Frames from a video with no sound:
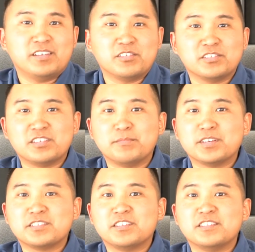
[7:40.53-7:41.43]
I guess that
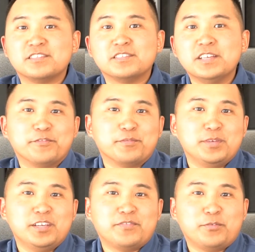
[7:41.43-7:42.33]
makes sense. But for
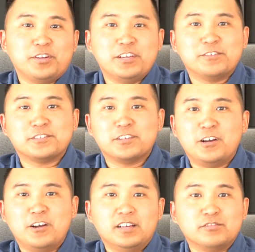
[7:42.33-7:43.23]
me, if I want to hear a
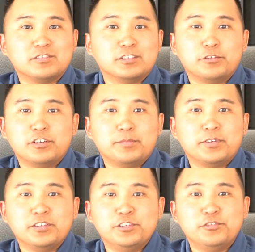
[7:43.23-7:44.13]
song, I'll just load it up
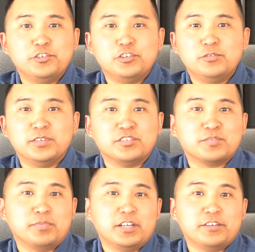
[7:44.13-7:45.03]
on YouTube and
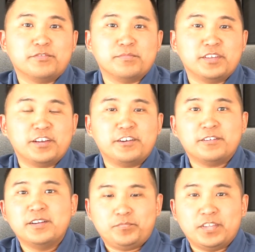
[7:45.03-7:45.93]
just play it from
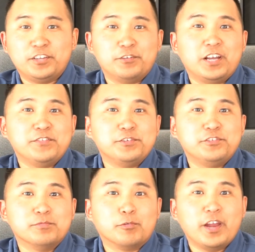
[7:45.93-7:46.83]
there. I don't have
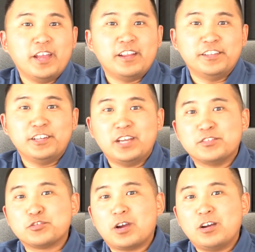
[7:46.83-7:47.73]
YouTube Red. I did have a
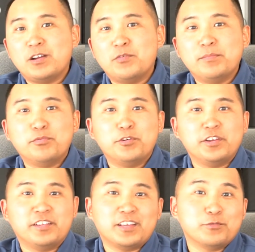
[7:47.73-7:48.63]
trial at one
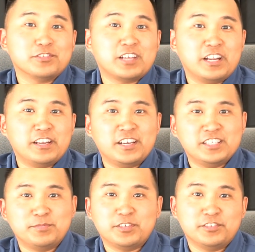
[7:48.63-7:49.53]
point and that was kind of
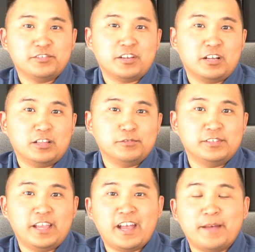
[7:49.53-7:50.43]
nice because you can close
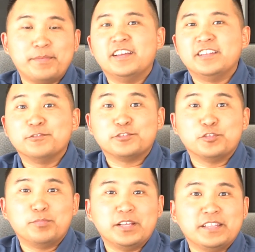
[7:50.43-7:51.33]
the app and it will
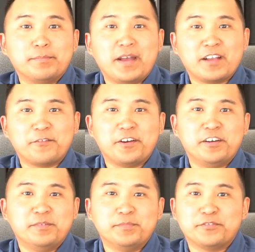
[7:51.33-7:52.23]
still play in the
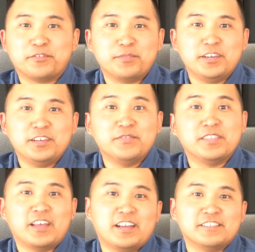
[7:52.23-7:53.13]
background. But for me,
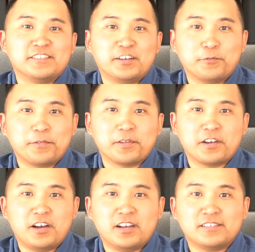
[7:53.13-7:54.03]
even that is not worth the
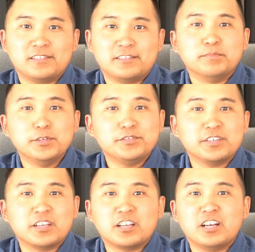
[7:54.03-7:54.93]
cost.
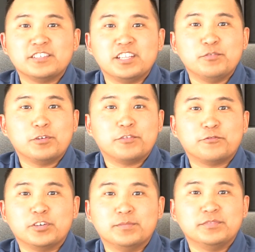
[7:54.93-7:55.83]
Music can cost anywhere
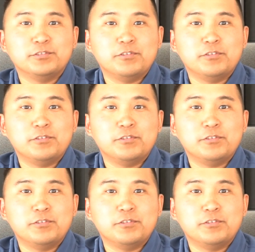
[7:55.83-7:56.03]
from $2